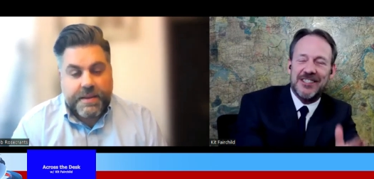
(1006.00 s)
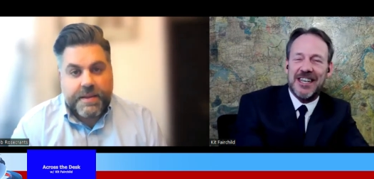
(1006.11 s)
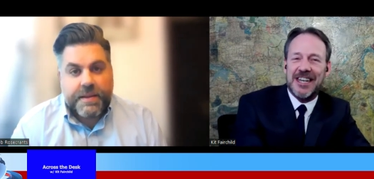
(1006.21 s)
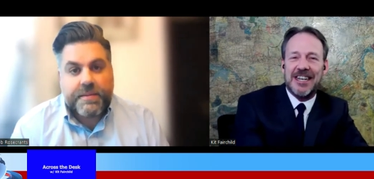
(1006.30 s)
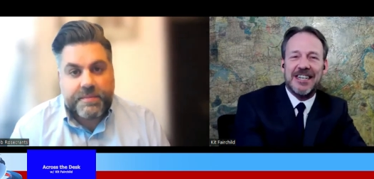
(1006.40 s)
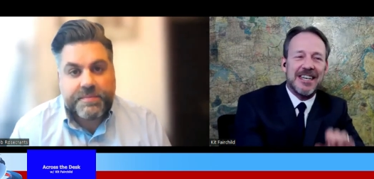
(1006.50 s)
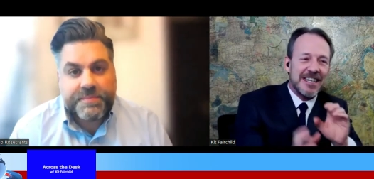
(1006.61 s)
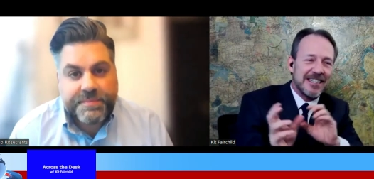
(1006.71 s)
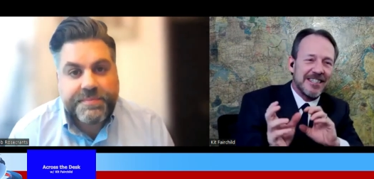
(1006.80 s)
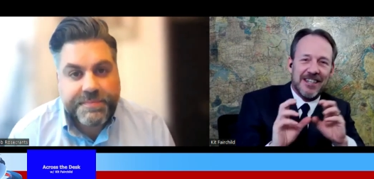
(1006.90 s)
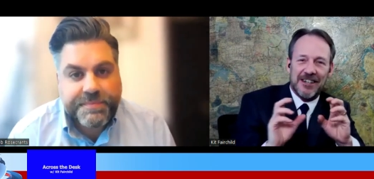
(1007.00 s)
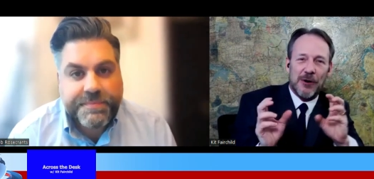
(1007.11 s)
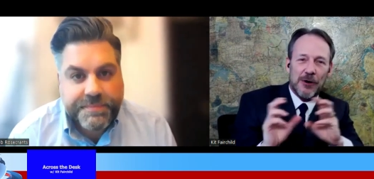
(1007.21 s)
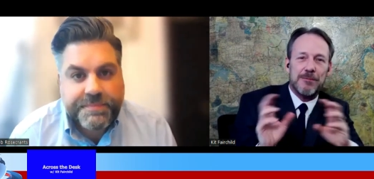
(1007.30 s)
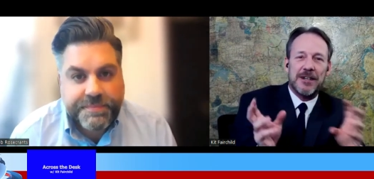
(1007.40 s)
Speaker 1: you say, in the
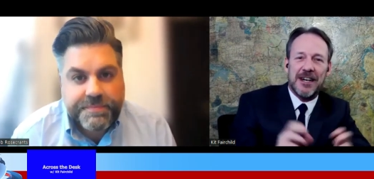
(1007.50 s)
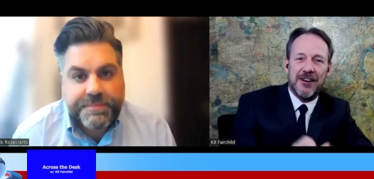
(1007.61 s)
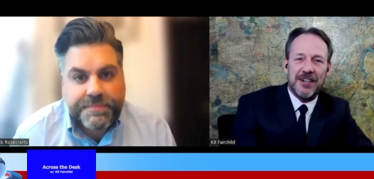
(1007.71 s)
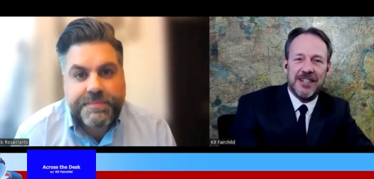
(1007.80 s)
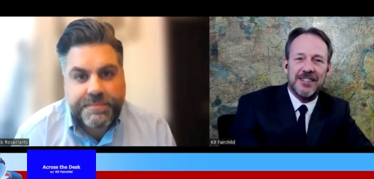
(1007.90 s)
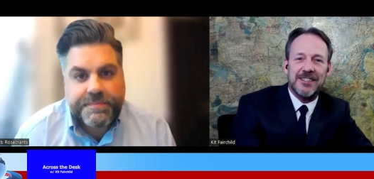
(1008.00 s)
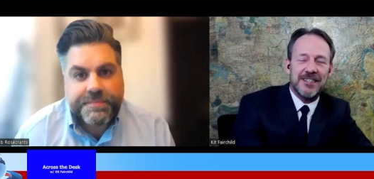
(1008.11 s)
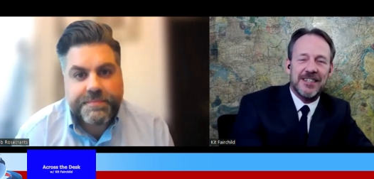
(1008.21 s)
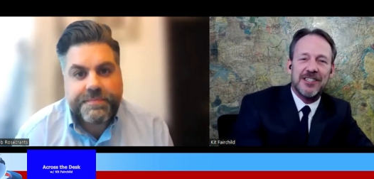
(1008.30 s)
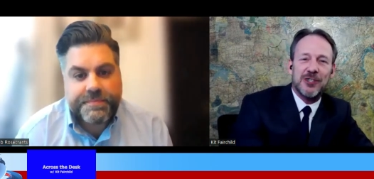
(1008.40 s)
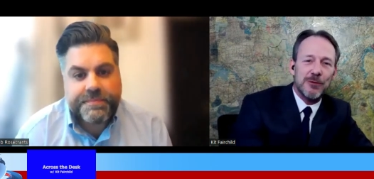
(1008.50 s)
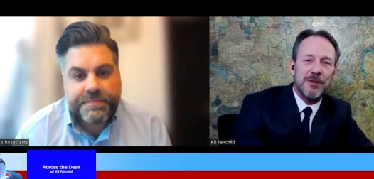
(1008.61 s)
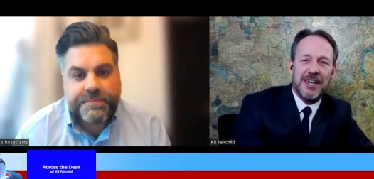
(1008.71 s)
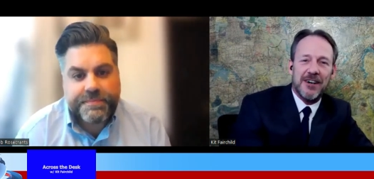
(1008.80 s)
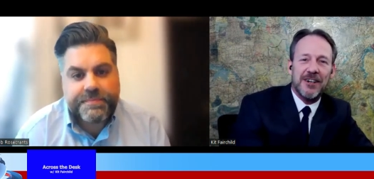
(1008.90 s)
urban areas, the dense
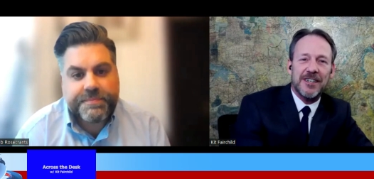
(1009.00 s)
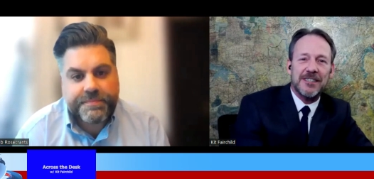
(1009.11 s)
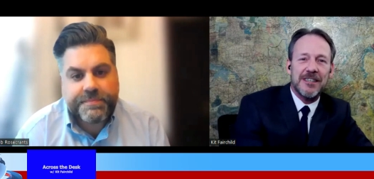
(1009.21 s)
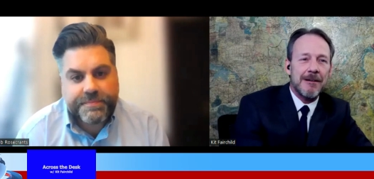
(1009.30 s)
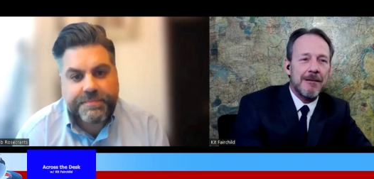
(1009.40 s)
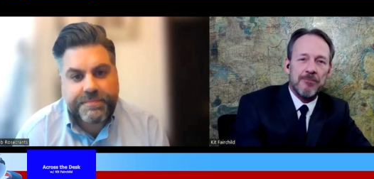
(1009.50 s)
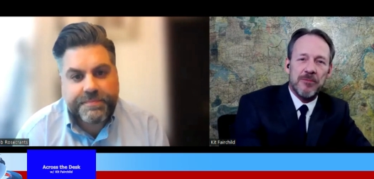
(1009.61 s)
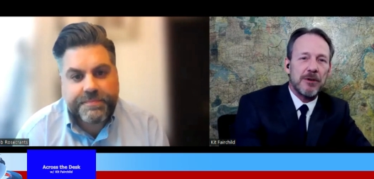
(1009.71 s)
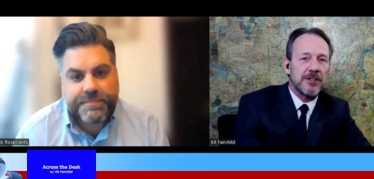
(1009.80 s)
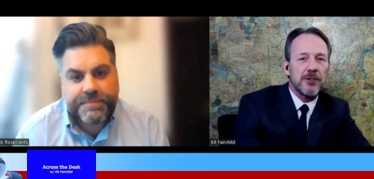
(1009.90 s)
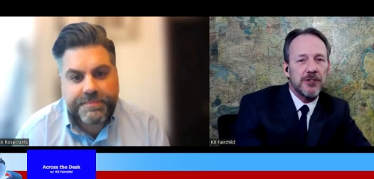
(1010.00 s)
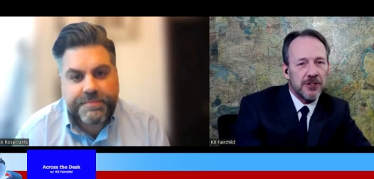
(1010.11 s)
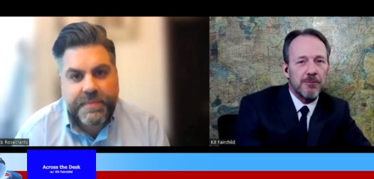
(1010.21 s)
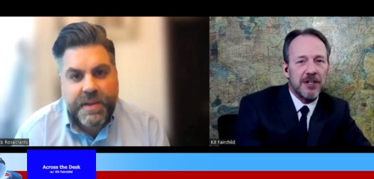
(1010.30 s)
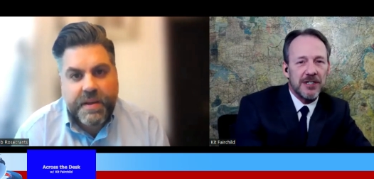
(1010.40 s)
urban areas, but there's
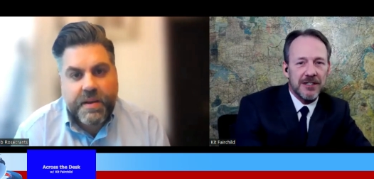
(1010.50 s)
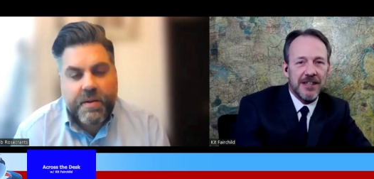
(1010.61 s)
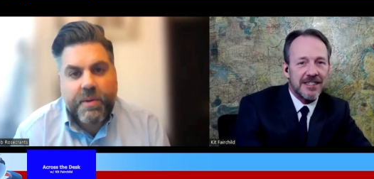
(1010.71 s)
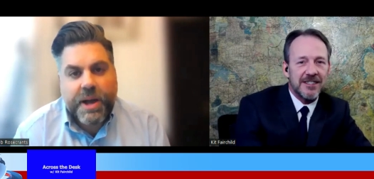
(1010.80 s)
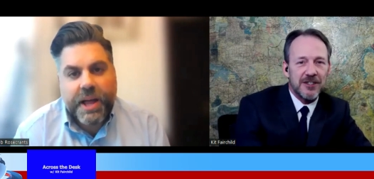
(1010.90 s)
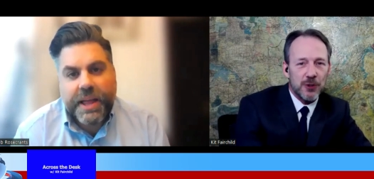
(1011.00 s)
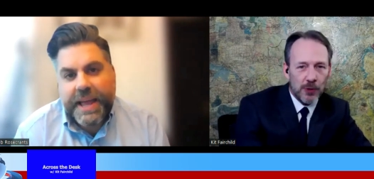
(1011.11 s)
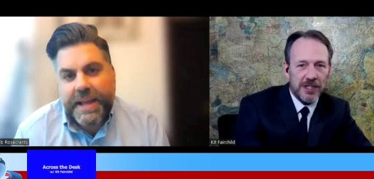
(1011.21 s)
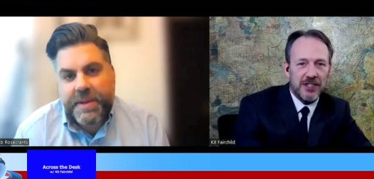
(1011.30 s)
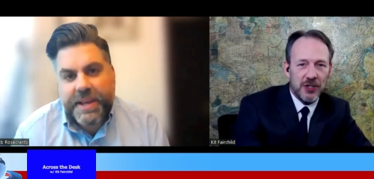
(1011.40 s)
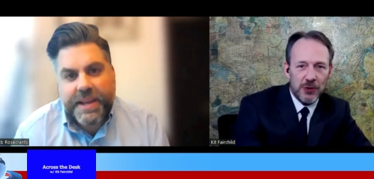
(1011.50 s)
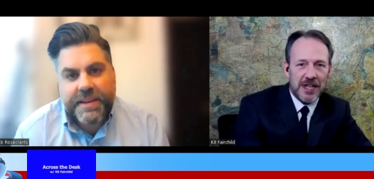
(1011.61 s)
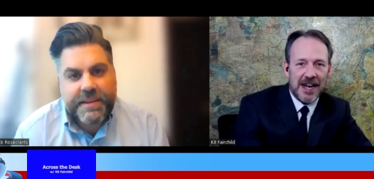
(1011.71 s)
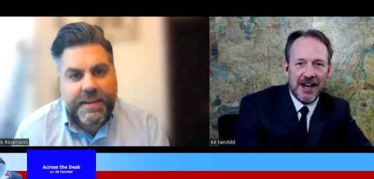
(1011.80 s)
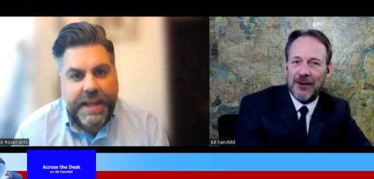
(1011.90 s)
so much well, less than Edmond 22
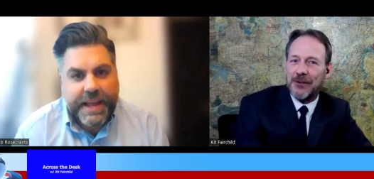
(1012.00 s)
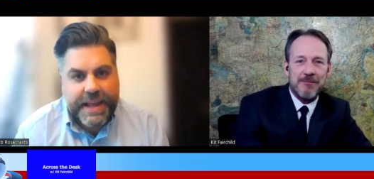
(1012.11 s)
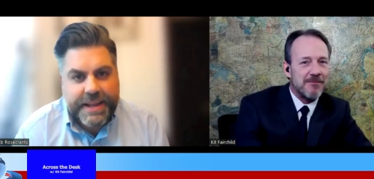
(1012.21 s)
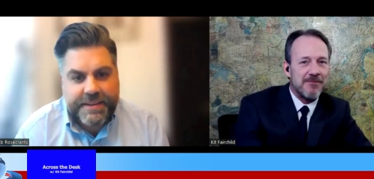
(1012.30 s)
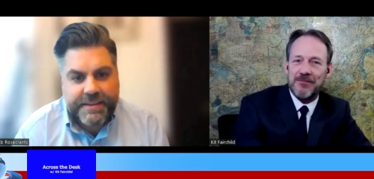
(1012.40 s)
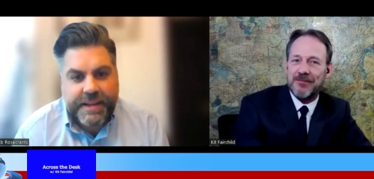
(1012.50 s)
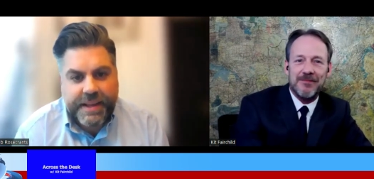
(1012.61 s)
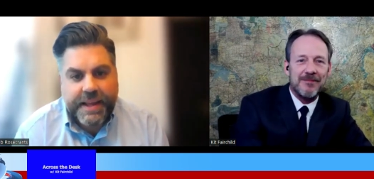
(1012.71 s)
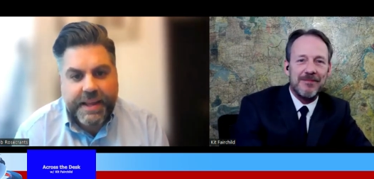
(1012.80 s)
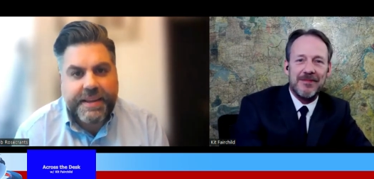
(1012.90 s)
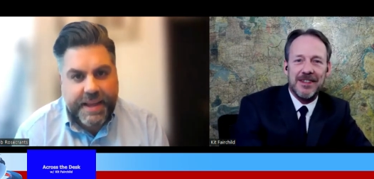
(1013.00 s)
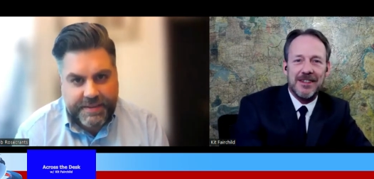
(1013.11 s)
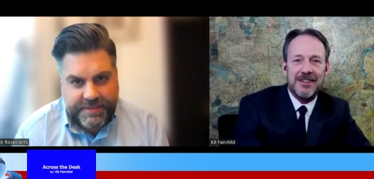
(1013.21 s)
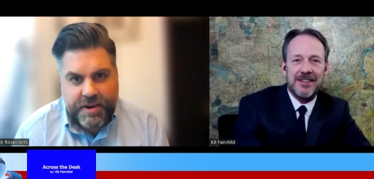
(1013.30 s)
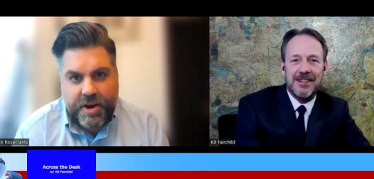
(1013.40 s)
Speaker 2: now. And and yes,
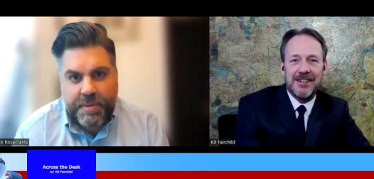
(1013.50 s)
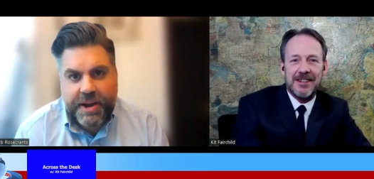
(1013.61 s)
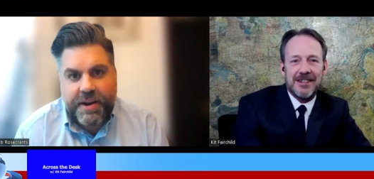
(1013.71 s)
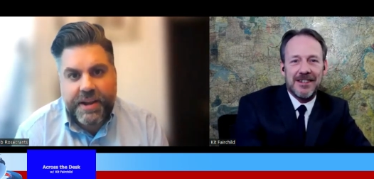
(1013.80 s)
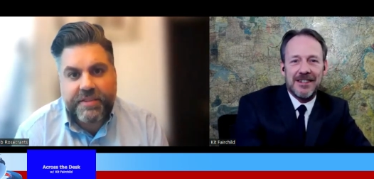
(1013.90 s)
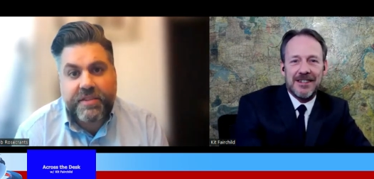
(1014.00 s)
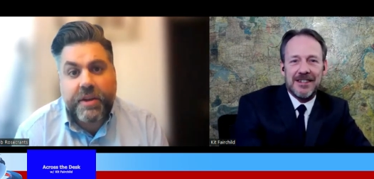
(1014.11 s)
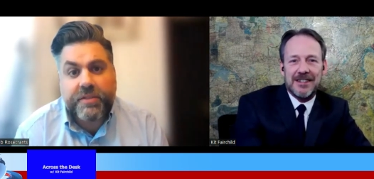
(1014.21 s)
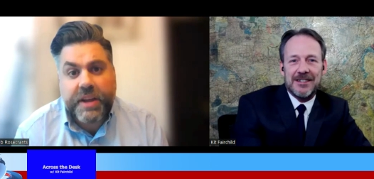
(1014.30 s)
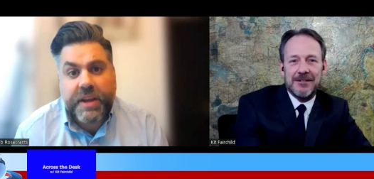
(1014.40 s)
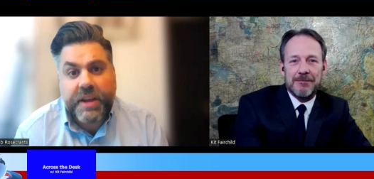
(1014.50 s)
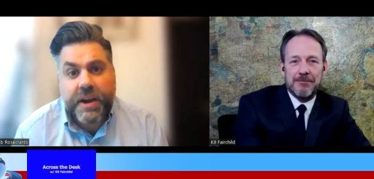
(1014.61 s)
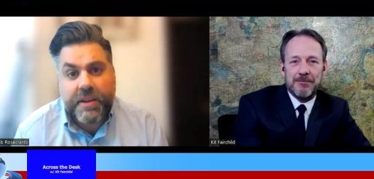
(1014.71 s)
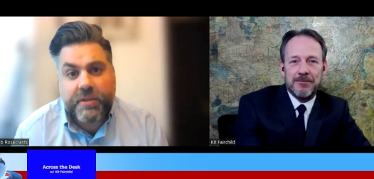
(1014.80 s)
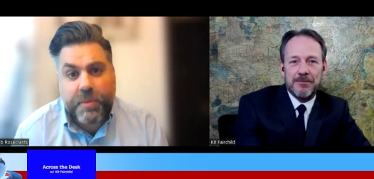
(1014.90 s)
the urban areas, those
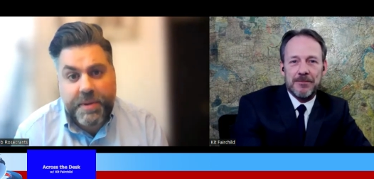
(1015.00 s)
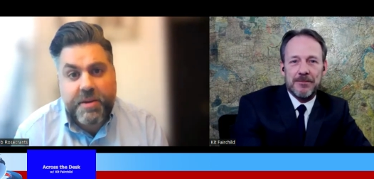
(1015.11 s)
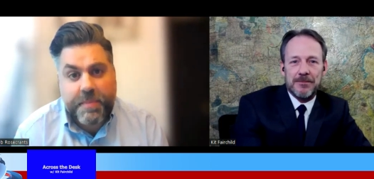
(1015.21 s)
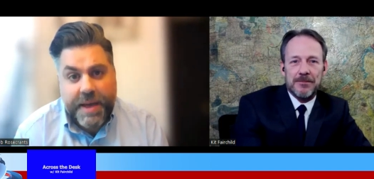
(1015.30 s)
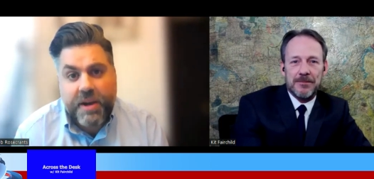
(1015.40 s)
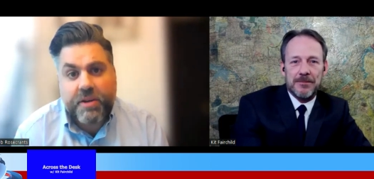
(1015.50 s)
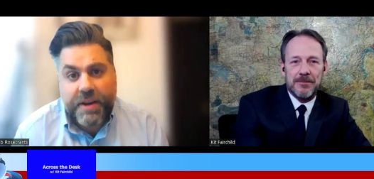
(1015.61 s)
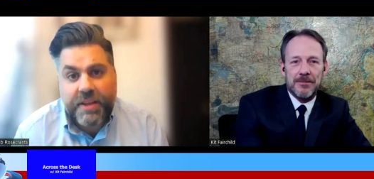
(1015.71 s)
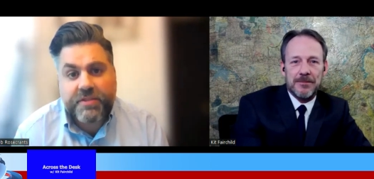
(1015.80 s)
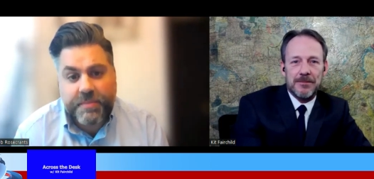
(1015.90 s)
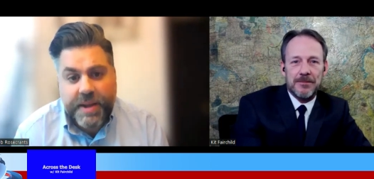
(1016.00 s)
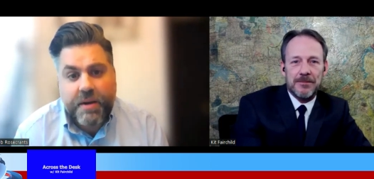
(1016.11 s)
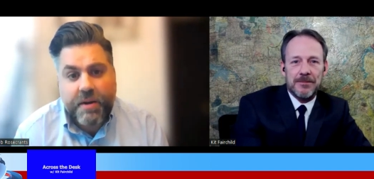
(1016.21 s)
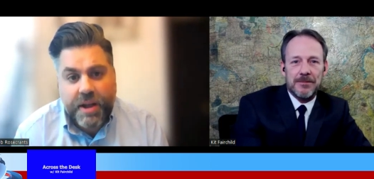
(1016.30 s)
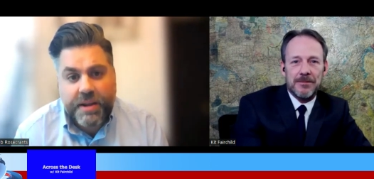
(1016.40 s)
areas will be your battlegrounds from now
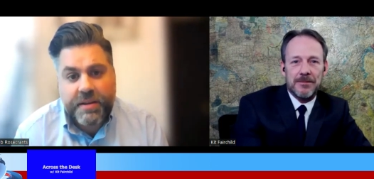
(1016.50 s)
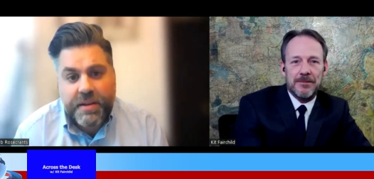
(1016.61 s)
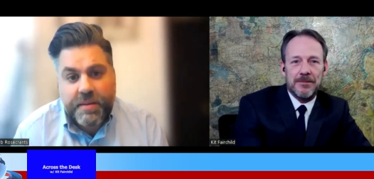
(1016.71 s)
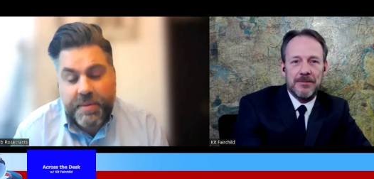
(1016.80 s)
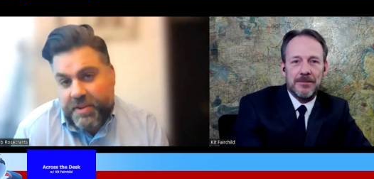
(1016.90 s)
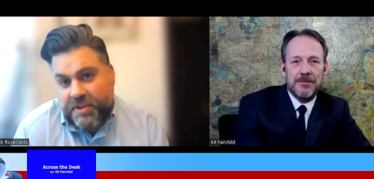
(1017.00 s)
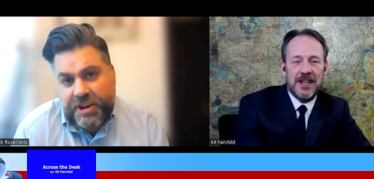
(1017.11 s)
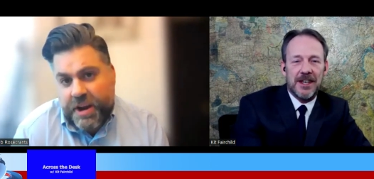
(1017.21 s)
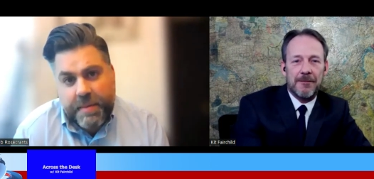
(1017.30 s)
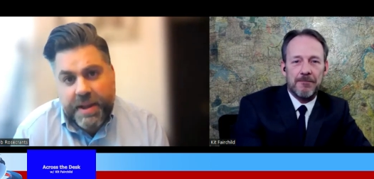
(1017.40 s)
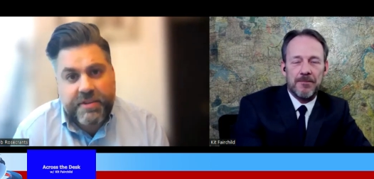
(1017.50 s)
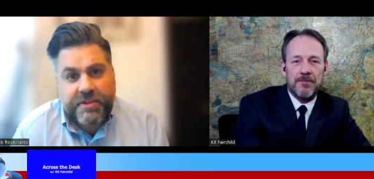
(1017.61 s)
on. But they're gerrymandered